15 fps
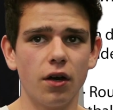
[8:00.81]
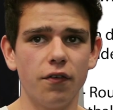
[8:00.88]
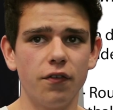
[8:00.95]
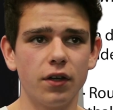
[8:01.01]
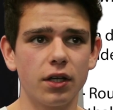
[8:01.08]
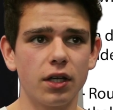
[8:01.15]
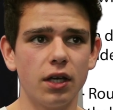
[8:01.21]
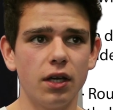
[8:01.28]
I
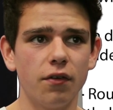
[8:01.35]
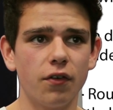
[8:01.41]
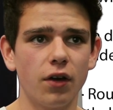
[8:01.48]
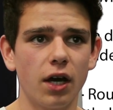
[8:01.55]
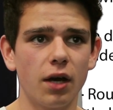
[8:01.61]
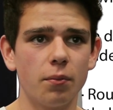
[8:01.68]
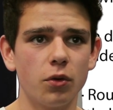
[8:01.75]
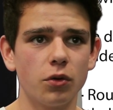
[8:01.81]
think if
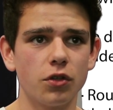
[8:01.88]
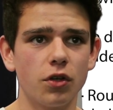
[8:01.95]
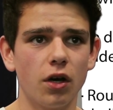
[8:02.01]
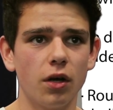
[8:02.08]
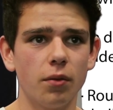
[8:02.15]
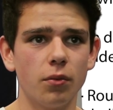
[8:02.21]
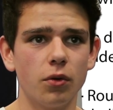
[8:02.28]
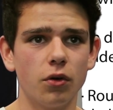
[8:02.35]
I had more
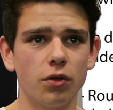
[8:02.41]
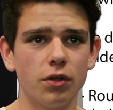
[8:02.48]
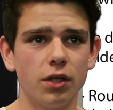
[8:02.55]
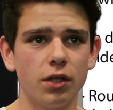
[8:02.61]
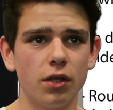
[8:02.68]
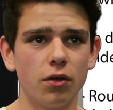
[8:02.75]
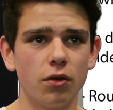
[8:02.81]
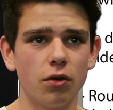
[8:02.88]
time
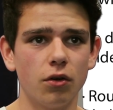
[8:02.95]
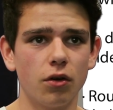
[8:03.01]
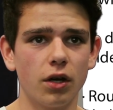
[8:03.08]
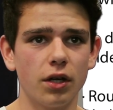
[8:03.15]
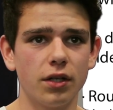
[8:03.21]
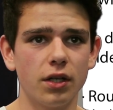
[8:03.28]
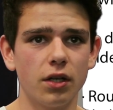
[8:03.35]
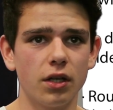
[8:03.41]
or
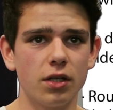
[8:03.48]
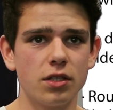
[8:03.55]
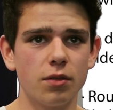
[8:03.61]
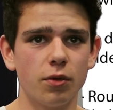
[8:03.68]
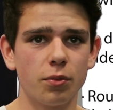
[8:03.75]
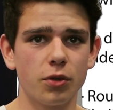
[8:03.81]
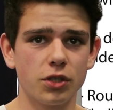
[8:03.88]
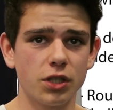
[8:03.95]
I did a
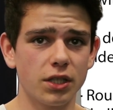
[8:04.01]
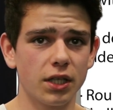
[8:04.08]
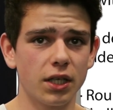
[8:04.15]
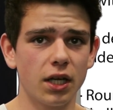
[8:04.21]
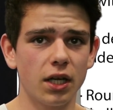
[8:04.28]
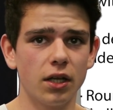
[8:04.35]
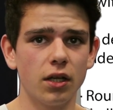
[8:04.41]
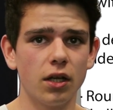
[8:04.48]
similar project
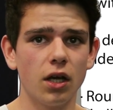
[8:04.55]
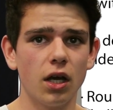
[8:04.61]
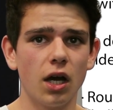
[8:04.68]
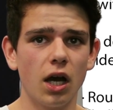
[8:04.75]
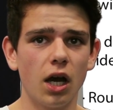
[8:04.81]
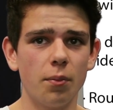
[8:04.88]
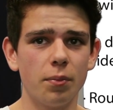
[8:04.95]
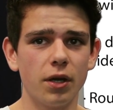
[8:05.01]
again,
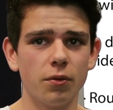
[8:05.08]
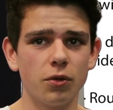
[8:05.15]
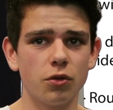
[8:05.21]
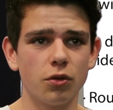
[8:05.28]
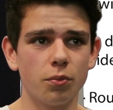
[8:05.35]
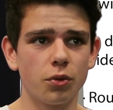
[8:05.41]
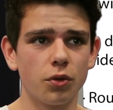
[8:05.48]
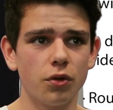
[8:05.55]
I'd be able
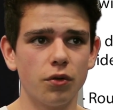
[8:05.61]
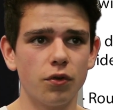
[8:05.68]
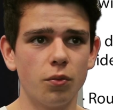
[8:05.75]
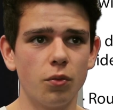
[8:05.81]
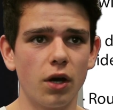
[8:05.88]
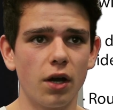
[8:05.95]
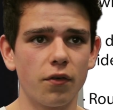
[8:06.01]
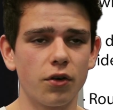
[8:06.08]
to improve
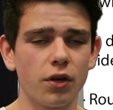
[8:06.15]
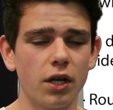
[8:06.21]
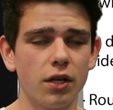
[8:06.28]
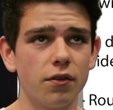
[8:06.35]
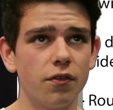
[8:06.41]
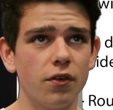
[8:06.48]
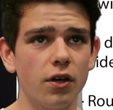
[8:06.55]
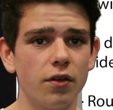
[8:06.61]
on what I've
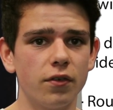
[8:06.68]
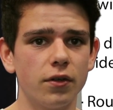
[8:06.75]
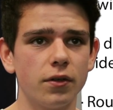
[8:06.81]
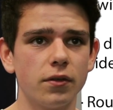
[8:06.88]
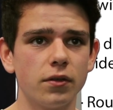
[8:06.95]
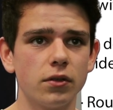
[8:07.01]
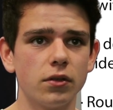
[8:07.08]
created further.